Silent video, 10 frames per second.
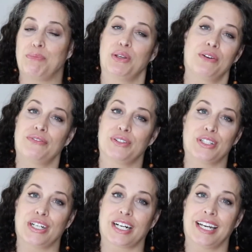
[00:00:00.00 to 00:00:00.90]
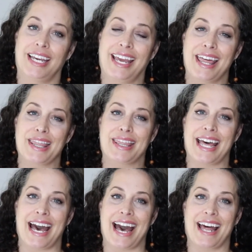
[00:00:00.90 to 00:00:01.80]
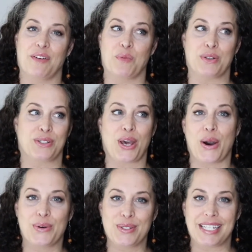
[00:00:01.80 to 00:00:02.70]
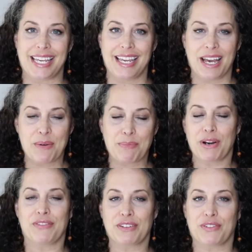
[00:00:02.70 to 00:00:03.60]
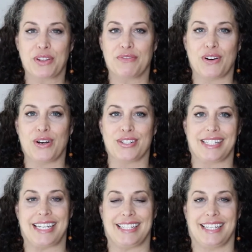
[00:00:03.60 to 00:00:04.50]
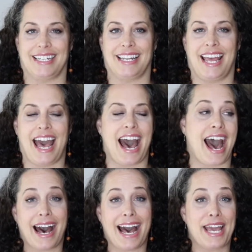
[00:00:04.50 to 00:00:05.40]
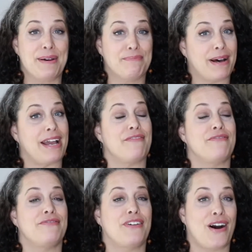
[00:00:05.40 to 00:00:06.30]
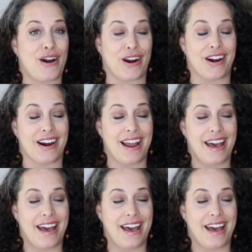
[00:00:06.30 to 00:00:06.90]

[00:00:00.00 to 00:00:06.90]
beautiful look that was cozy, perfect for the fall season. I am by far